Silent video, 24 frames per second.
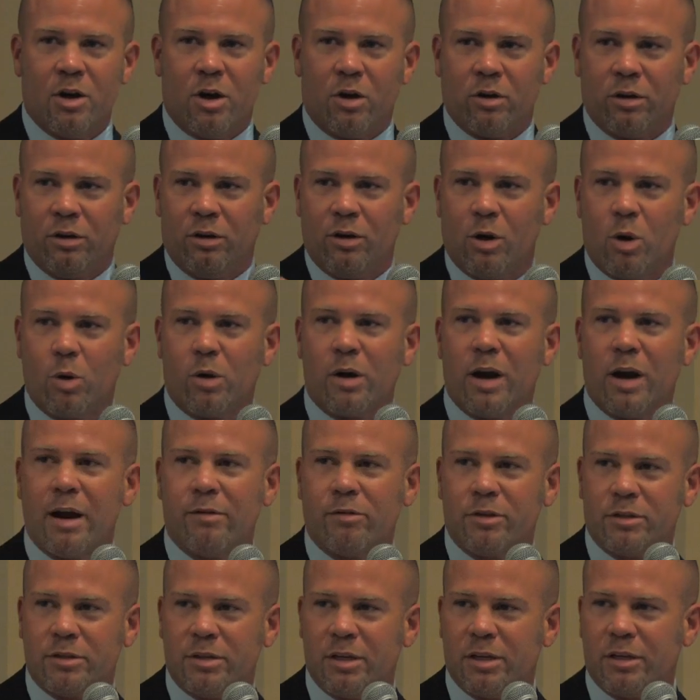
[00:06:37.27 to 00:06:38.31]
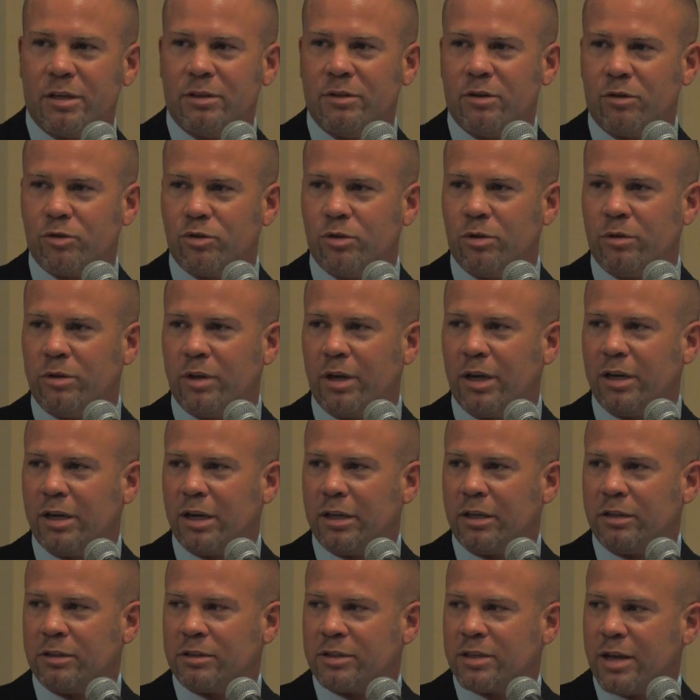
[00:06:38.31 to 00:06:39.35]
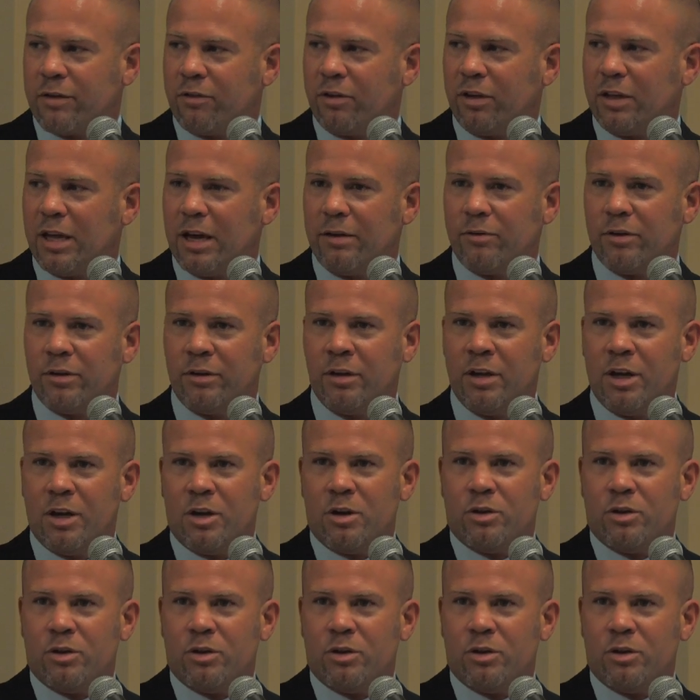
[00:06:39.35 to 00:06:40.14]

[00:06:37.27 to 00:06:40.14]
On a lower average ticket, don't you think at the 7-Eleven,